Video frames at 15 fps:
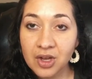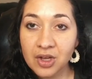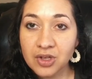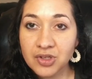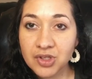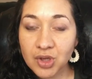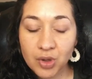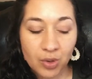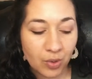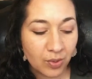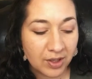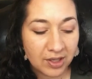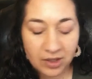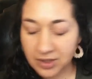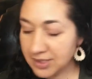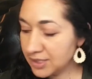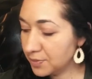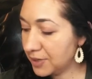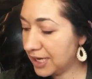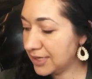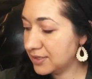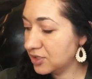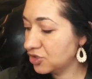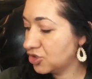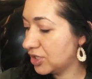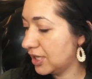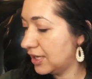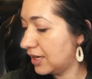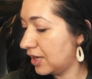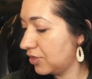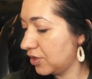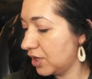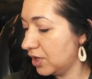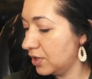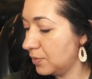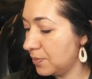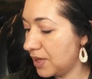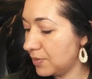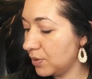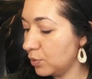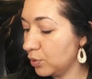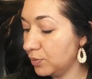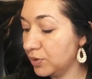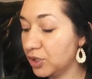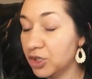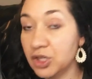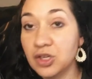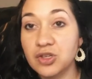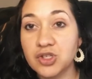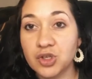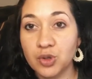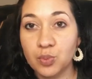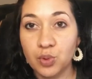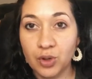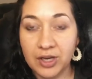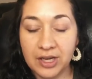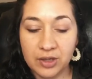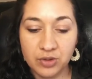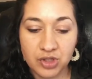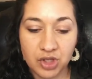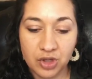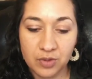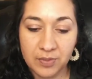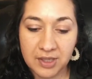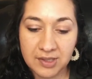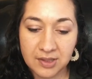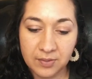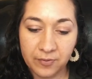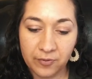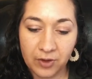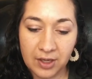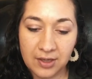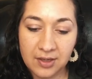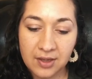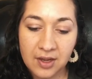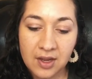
So here's a passage that I thought maybe would be good to point out to your Muslim friend,